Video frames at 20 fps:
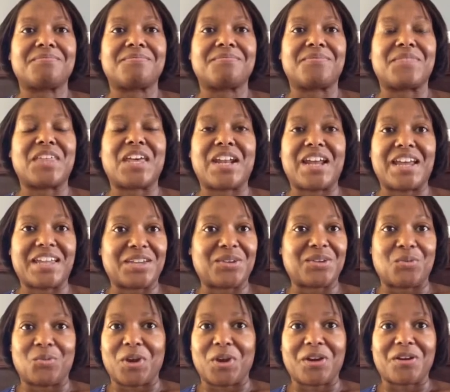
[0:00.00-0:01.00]
that I
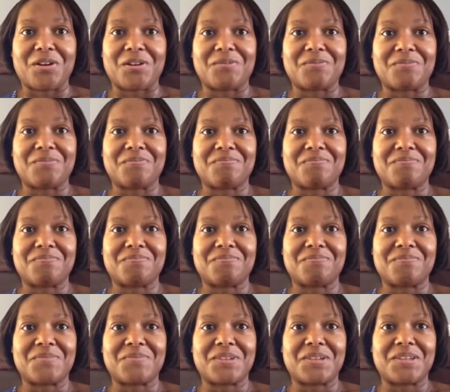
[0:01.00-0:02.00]
can wear.
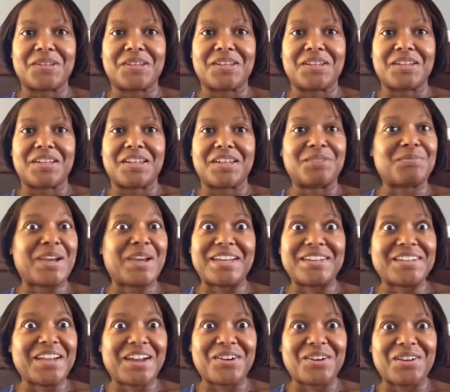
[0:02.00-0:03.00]
In my
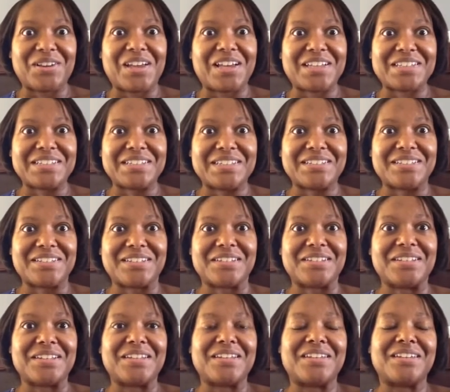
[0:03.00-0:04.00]
entire closet.
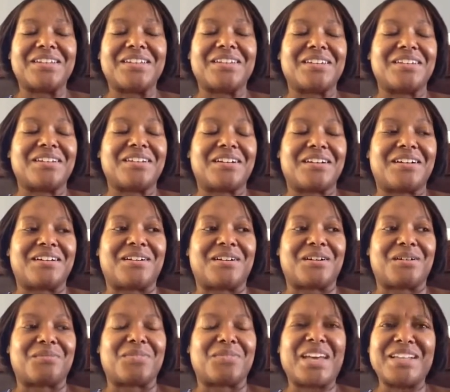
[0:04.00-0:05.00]

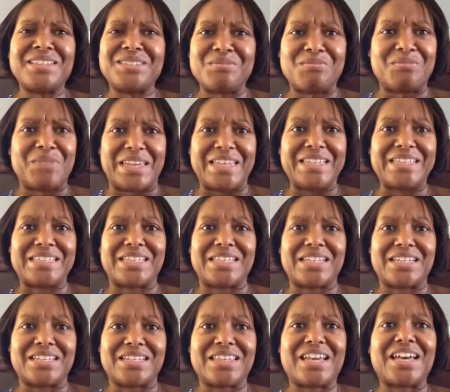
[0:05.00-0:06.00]
That's
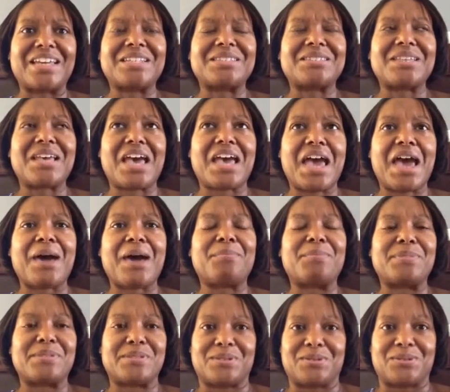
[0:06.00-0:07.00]
amazing. That is
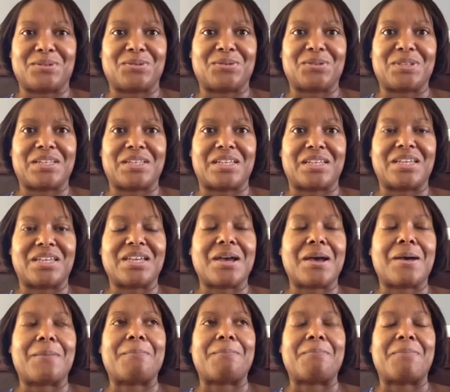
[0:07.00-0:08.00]
absolutely
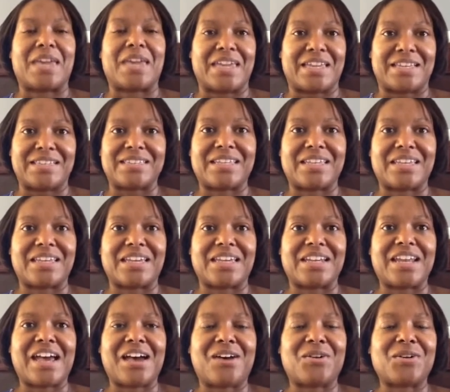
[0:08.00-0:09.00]
amazing.
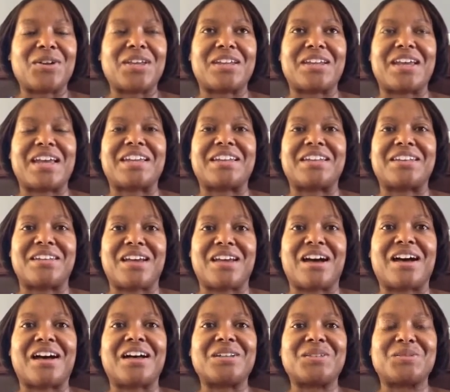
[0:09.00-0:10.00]
And how can I
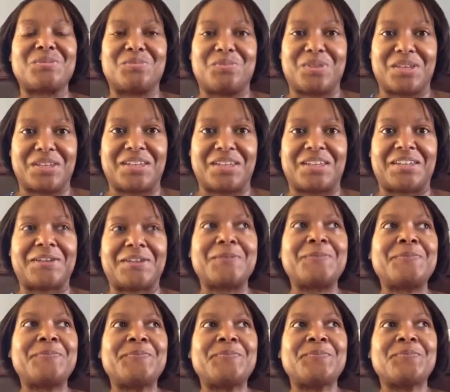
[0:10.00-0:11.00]
not be
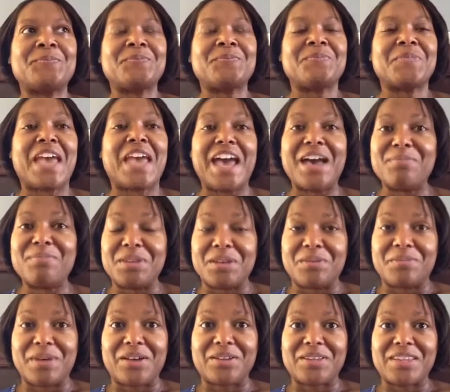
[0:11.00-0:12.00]
happy
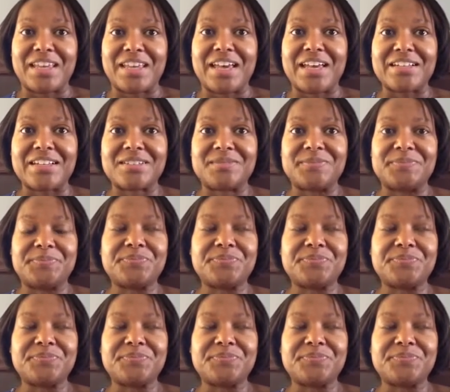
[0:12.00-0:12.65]
about that?